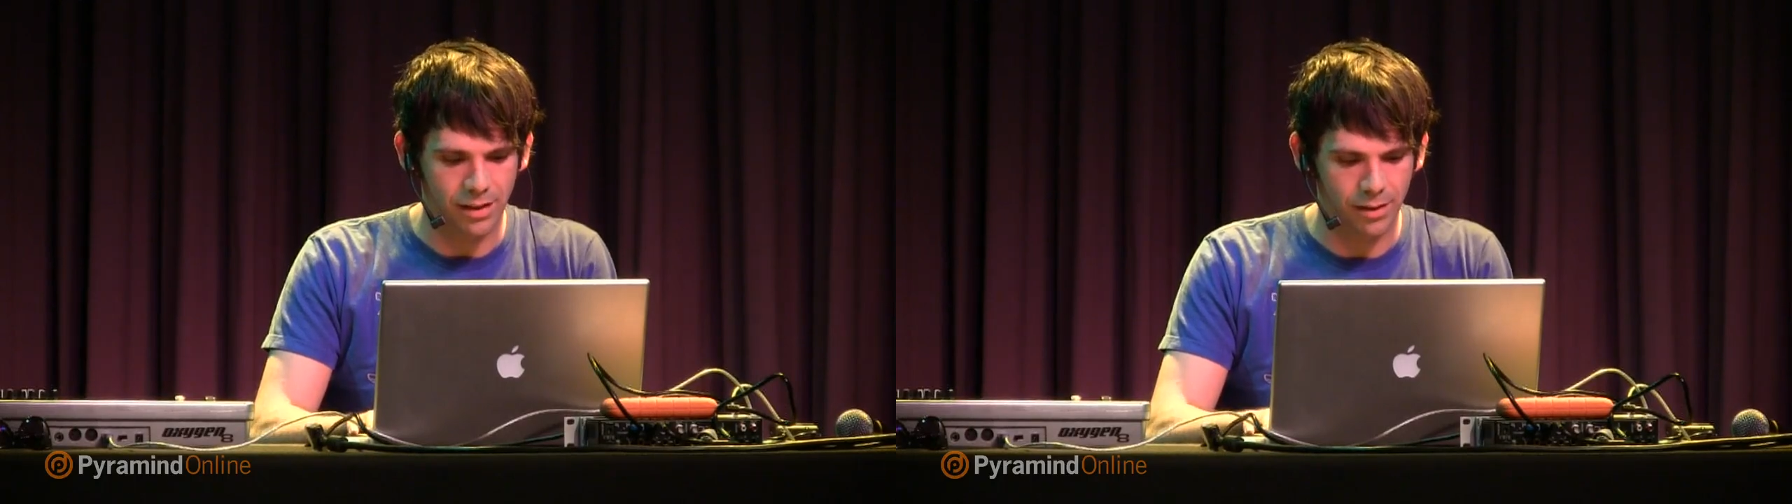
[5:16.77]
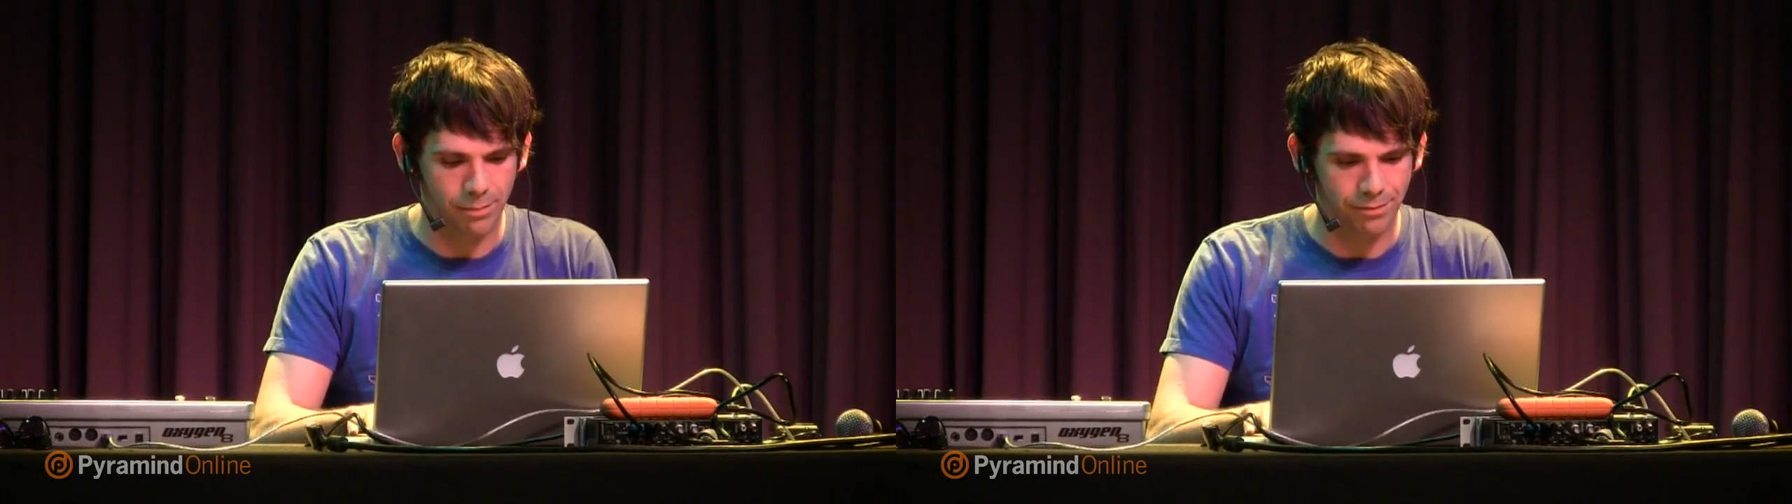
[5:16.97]

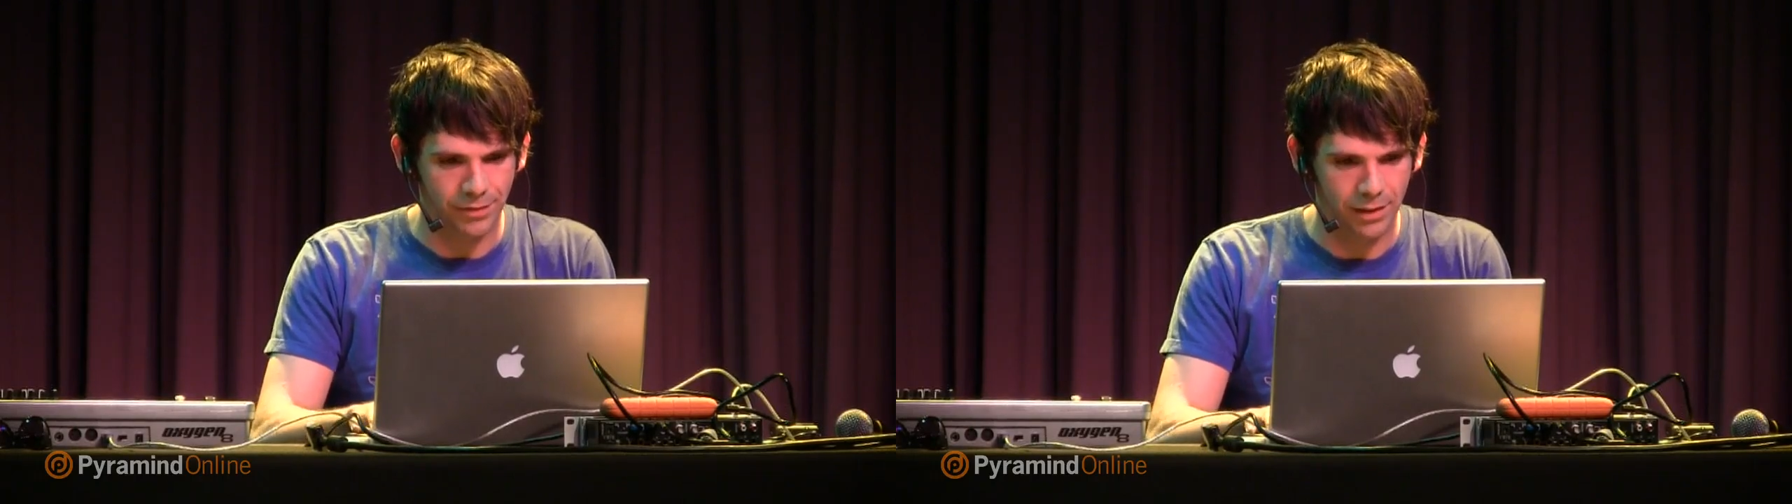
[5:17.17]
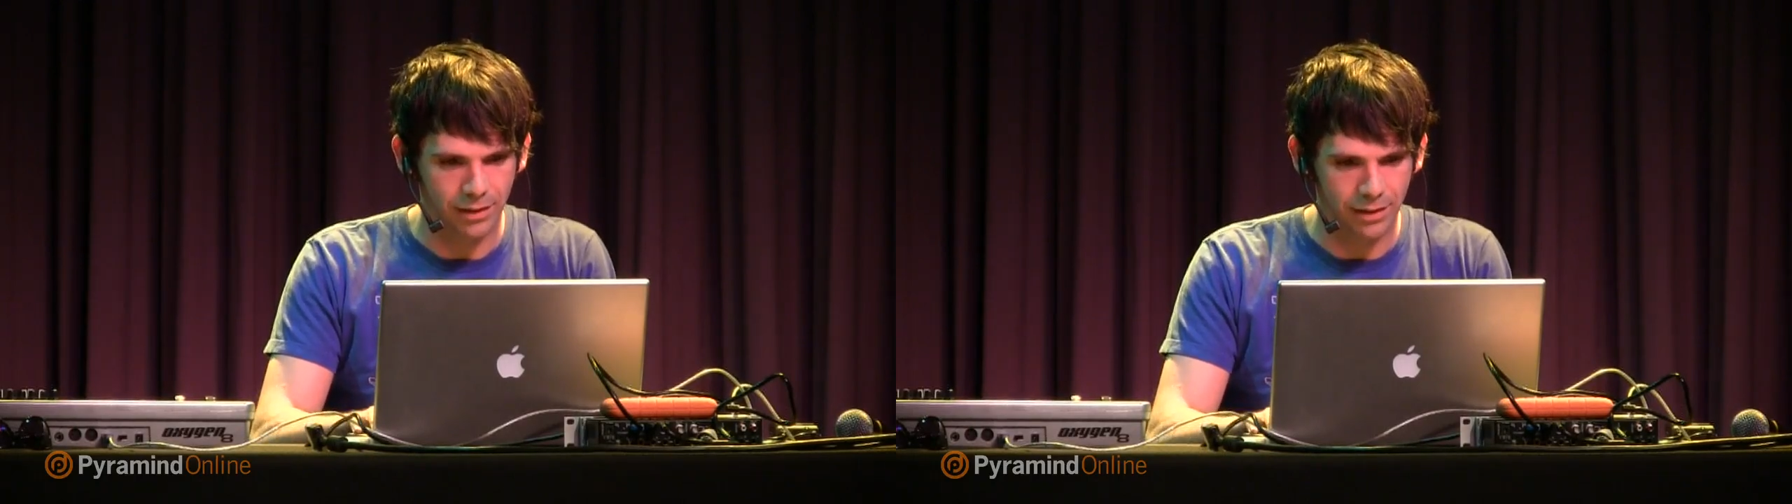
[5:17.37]

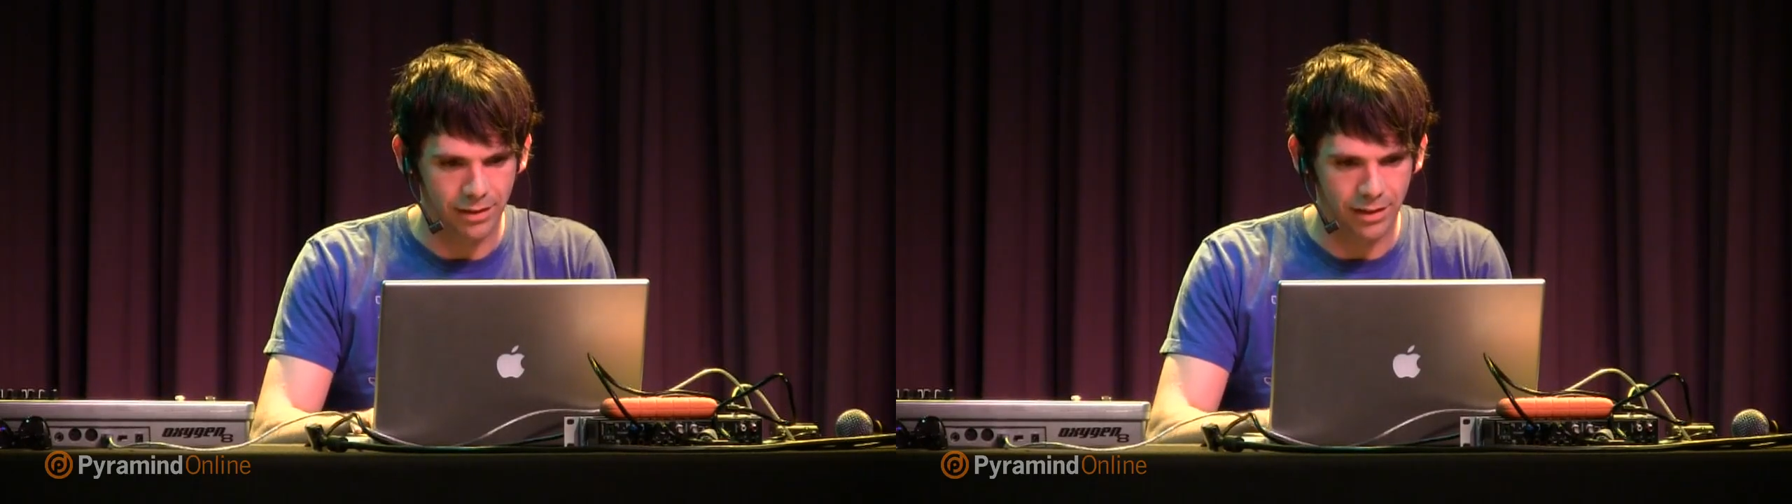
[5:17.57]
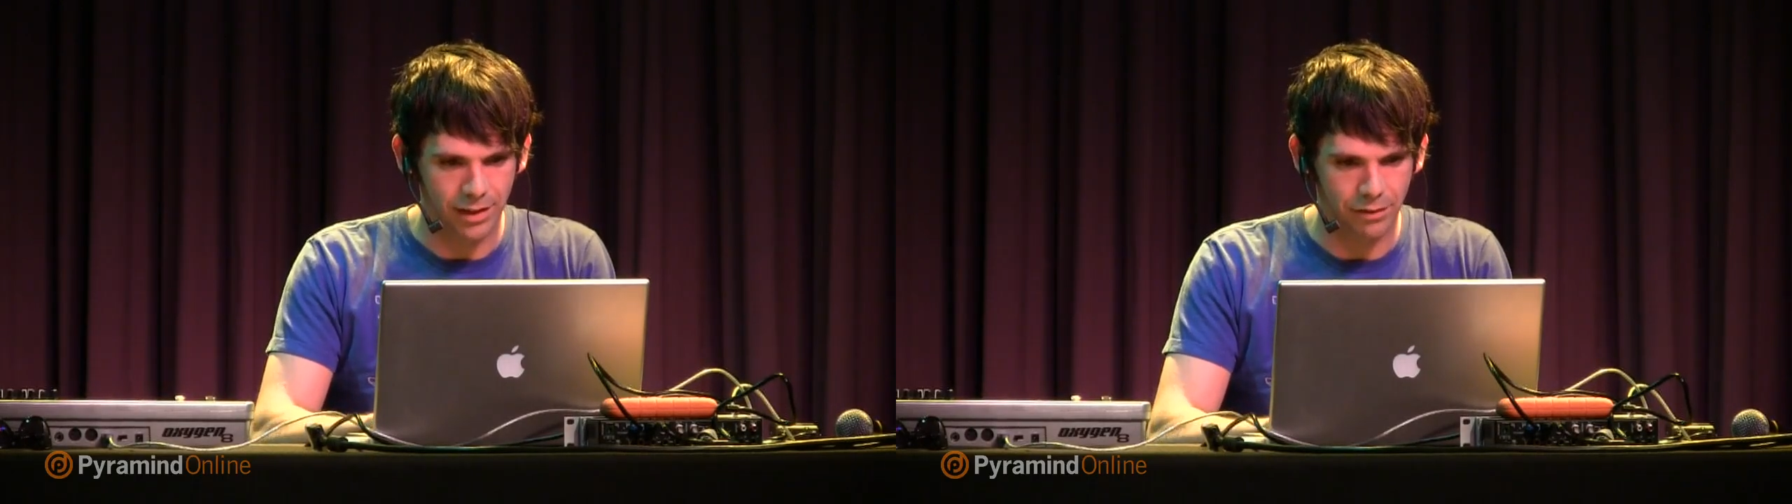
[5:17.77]

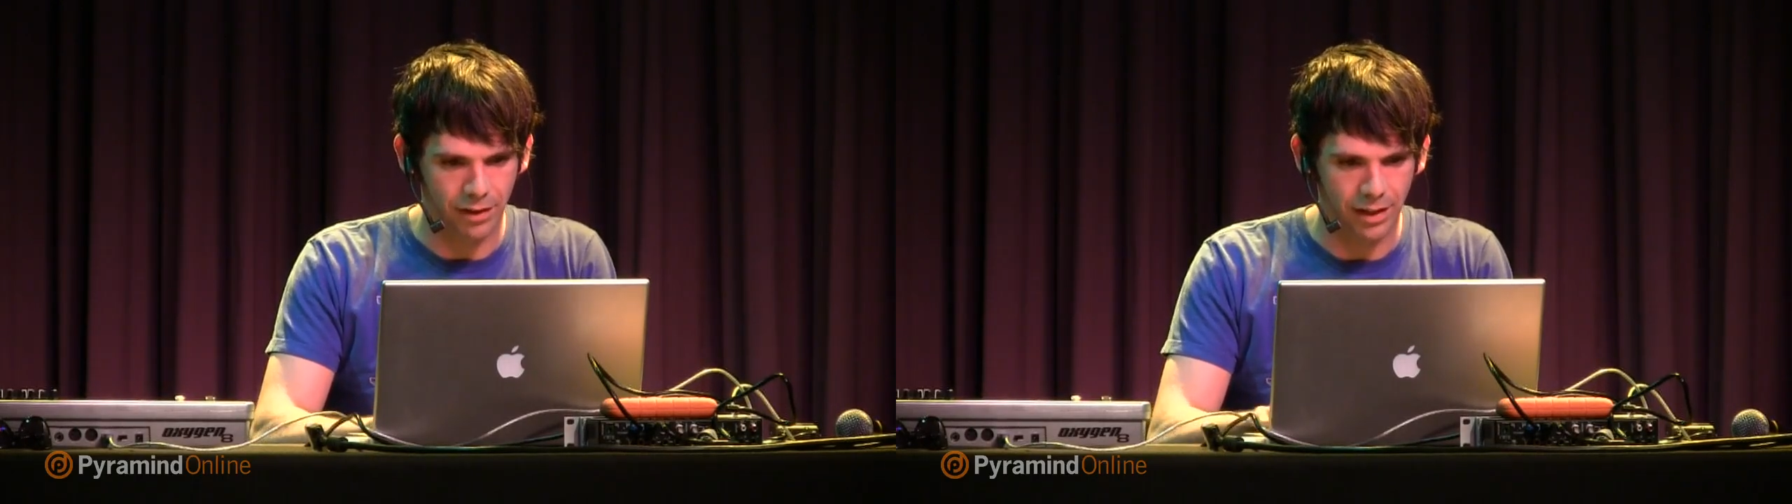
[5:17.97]
let's let's see if